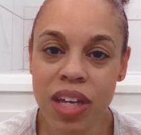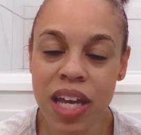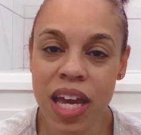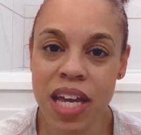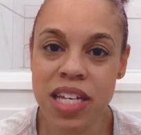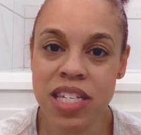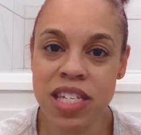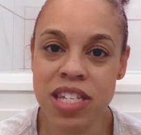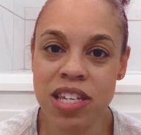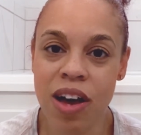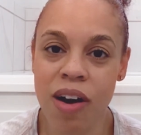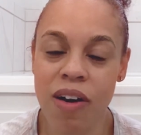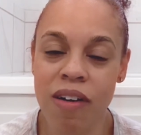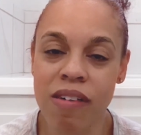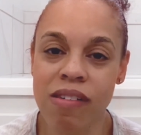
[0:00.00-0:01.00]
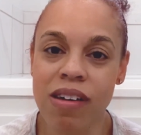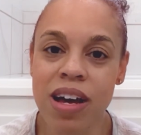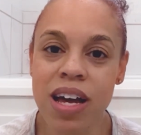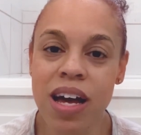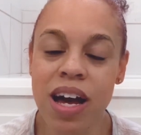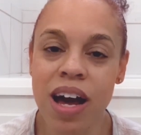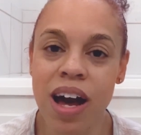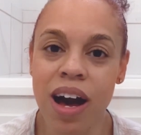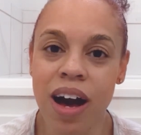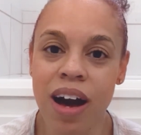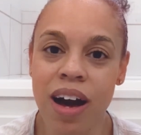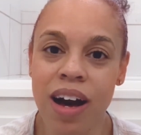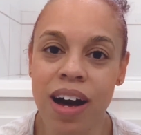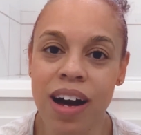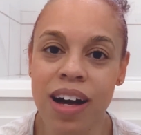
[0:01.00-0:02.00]
And so
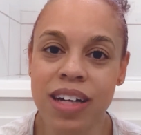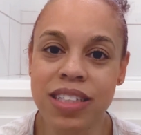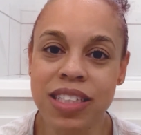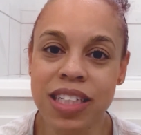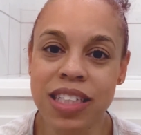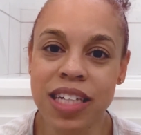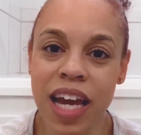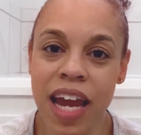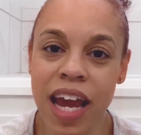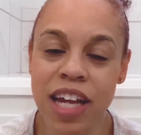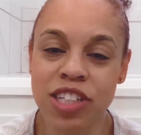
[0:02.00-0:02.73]
today